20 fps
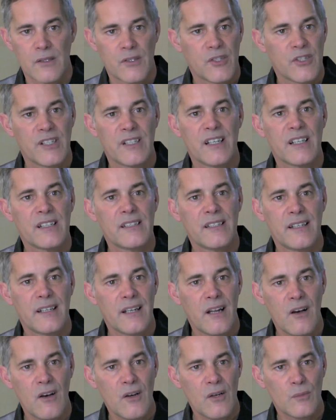She does it
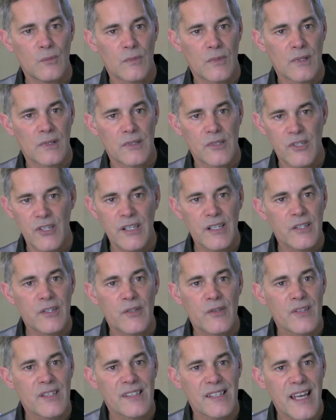at home. She could
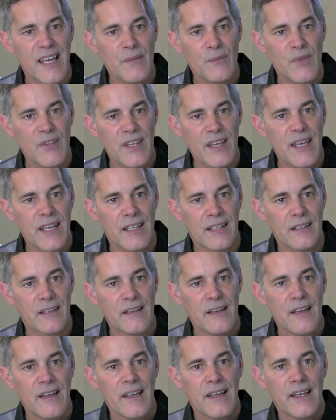do the same thing.
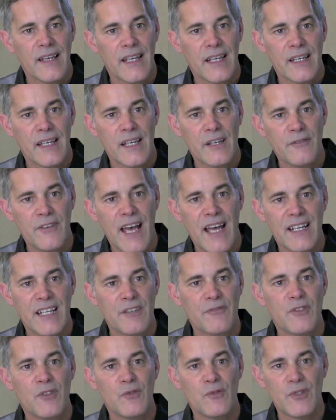In fact,
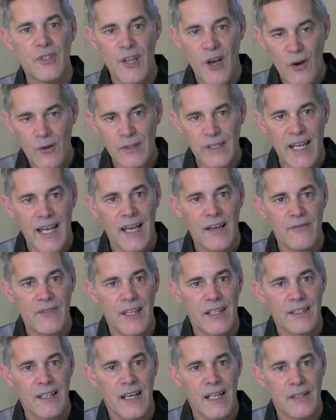if you don't have
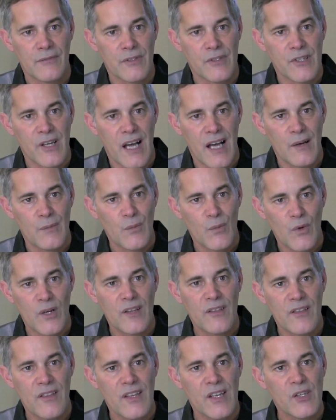that kind of a job, one
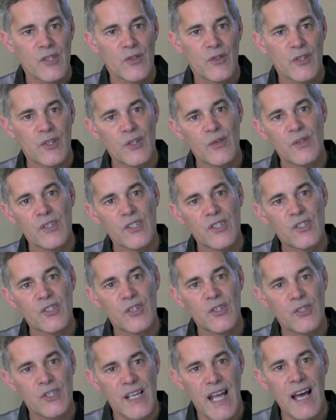of the things you could do is
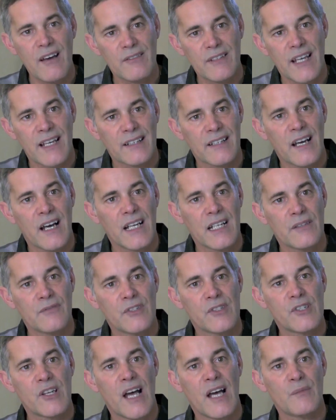search out that kind of
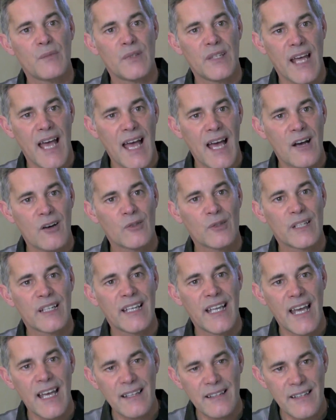a job now,
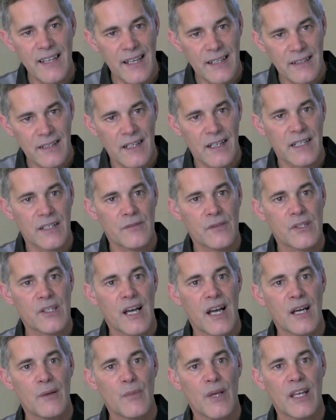get that kind of
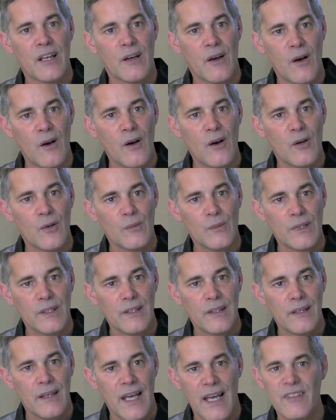job at home,
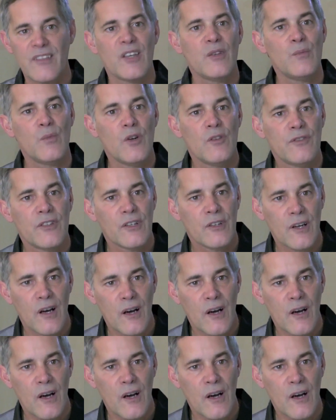and then move your